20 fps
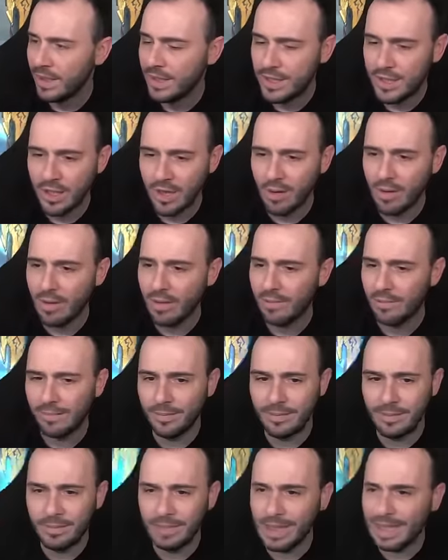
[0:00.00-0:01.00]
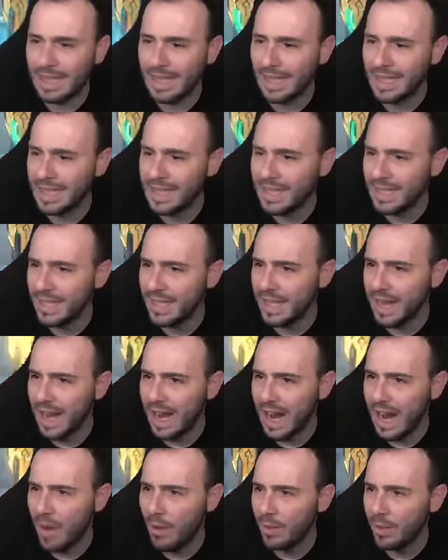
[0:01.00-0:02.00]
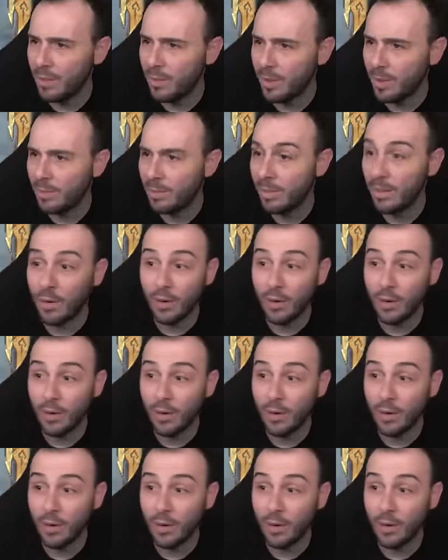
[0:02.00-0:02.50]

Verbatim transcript: So let's see how it will.